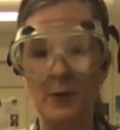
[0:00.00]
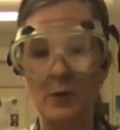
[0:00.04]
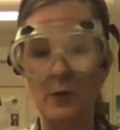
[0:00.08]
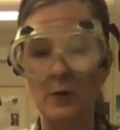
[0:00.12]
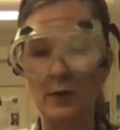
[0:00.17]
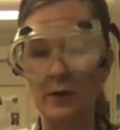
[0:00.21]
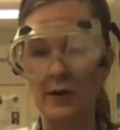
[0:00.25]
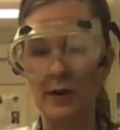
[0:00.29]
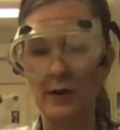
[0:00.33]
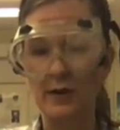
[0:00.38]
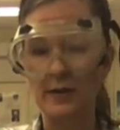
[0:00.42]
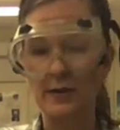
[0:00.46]

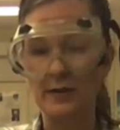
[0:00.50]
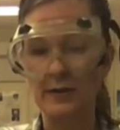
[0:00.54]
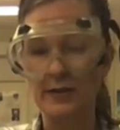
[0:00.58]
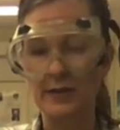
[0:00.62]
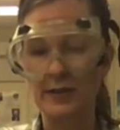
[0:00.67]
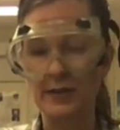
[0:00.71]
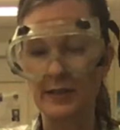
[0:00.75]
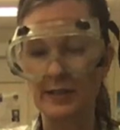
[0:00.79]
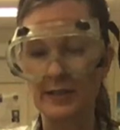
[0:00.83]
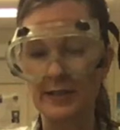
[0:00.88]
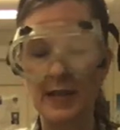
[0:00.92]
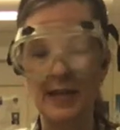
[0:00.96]
Or
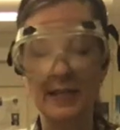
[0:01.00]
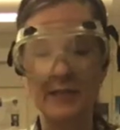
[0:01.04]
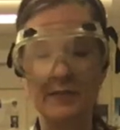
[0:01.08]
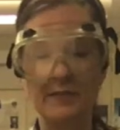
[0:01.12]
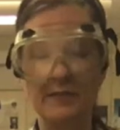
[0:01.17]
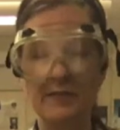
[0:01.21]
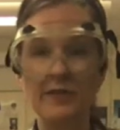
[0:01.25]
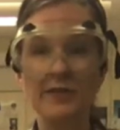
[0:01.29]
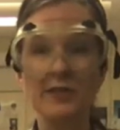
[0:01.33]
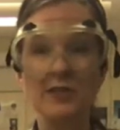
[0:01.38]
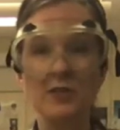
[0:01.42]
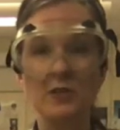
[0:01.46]
the signs of
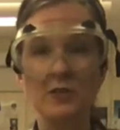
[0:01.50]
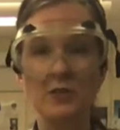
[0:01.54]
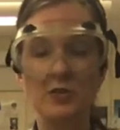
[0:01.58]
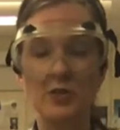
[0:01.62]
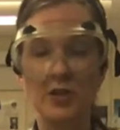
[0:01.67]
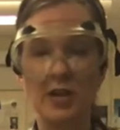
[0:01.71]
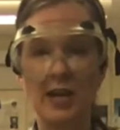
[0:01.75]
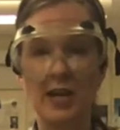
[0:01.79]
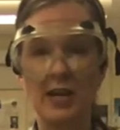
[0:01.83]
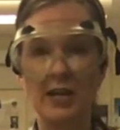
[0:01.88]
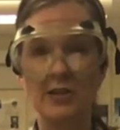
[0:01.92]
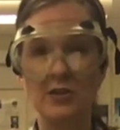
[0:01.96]
a physical
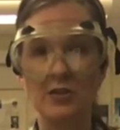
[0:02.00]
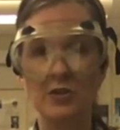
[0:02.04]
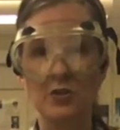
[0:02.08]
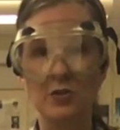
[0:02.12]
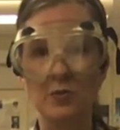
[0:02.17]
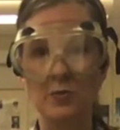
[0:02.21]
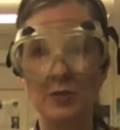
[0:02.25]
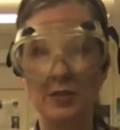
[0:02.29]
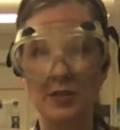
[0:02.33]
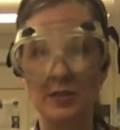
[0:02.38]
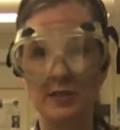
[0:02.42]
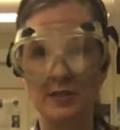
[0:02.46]
change,
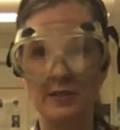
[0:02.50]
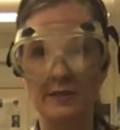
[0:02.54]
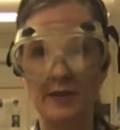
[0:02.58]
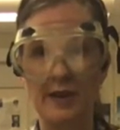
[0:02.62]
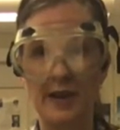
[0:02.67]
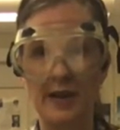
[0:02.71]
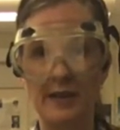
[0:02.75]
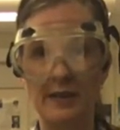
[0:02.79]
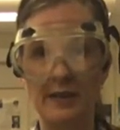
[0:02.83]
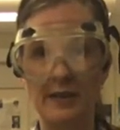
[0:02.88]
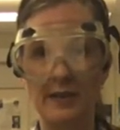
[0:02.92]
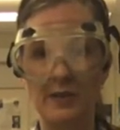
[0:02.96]
which is the
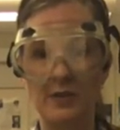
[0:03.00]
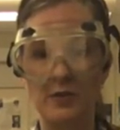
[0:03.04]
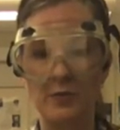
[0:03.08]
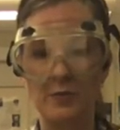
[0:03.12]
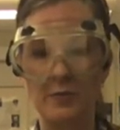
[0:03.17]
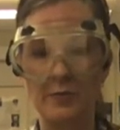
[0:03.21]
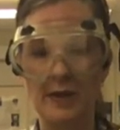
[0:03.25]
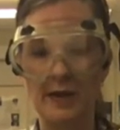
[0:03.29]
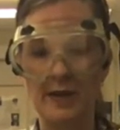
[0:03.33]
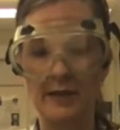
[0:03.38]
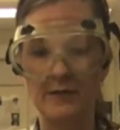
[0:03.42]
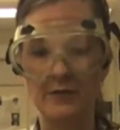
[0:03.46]
fact that you
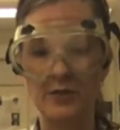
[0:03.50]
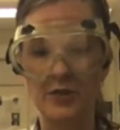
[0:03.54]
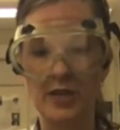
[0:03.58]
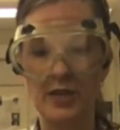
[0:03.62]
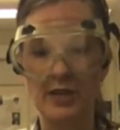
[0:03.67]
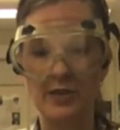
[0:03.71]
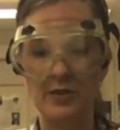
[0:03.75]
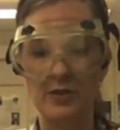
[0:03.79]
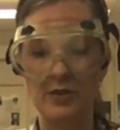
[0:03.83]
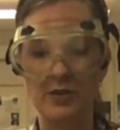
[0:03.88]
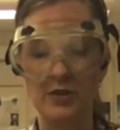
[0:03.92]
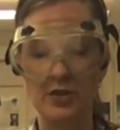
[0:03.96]
may have
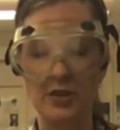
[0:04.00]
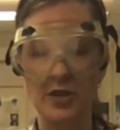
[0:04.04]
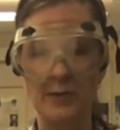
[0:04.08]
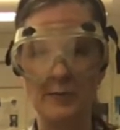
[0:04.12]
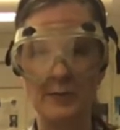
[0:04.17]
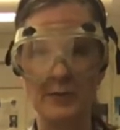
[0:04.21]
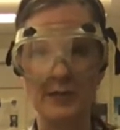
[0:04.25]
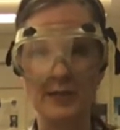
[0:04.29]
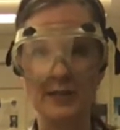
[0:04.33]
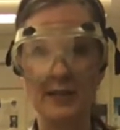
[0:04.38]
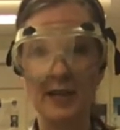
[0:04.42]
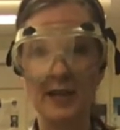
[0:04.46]
changed the shape
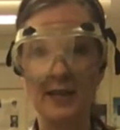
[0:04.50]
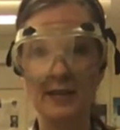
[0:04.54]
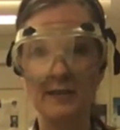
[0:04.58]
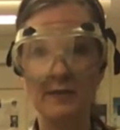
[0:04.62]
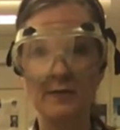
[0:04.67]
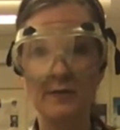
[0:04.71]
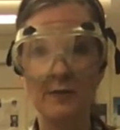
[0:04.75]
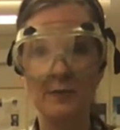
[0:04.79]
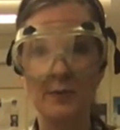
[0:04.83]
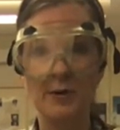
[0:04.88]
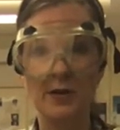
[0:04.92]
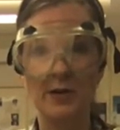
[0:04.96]
and size
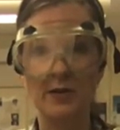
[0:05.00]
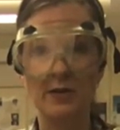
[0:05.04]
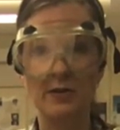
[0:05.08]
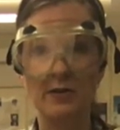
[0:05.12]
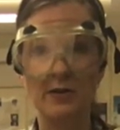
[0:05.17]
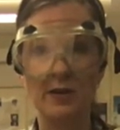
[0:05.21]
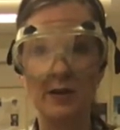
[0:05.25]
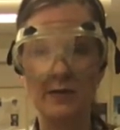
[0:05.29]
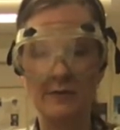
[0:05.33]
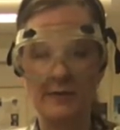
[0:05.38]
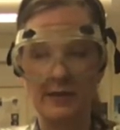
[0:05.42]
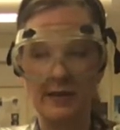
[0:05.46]
of
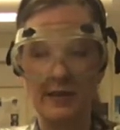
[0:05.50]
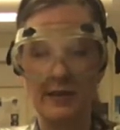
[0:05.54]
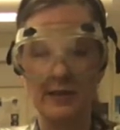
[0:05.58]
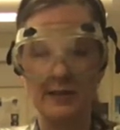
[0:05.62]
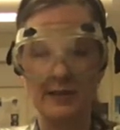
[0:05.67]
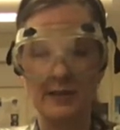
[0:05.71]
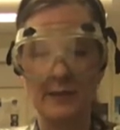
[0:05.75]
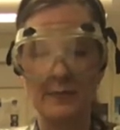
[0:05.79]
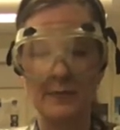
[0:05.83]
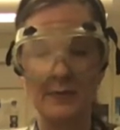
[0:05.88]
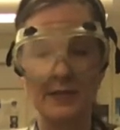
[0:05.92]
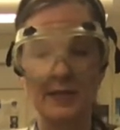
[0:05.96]
the
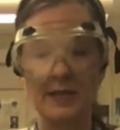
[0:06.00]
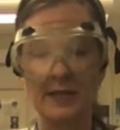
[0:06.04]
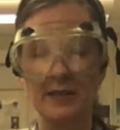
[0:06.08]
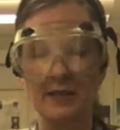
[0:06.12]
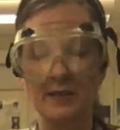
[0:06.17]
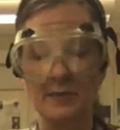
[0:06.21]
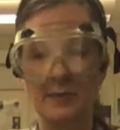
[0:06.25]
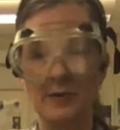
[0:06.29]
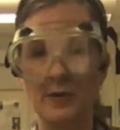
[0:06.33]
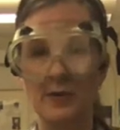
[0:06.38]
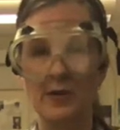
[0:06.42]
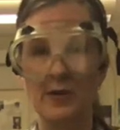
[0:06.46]

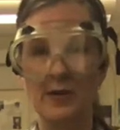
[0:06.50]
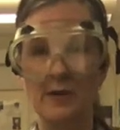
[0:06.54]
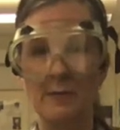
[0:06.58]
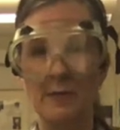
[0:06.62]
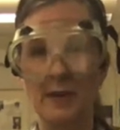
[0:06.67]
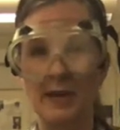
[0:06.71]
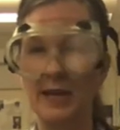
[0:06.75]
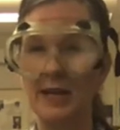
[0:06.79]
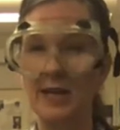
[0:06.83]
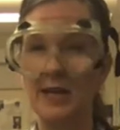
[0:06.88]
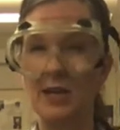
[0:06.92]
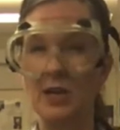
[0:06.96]
substance, but you didn't
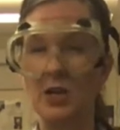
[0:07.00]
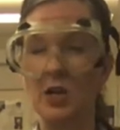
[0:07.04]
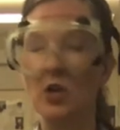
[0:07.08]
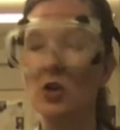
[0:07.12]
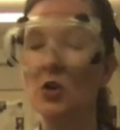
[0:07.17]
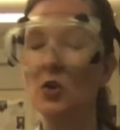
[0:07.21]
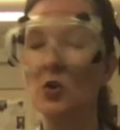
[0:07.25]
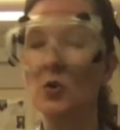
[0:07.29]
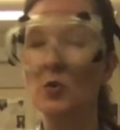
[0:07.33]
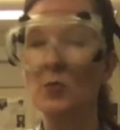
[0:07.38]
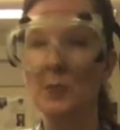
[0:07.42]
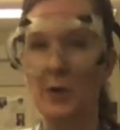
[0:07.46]
make any
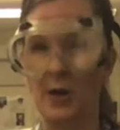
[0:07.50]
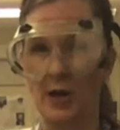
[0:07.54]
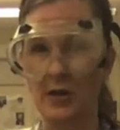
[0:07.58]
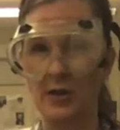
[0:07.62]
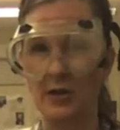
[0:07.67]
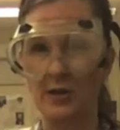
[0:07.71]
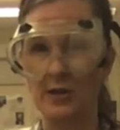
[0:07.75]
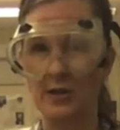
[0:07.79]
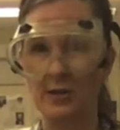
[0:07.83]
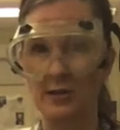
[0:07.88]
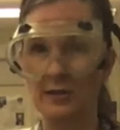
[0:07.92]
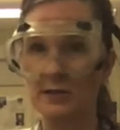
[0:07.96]
new
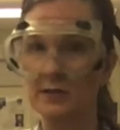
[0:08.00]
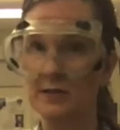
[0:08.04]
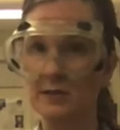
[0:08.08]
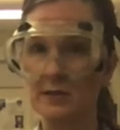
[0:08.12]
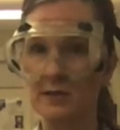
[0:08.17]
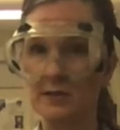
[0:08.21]
particles.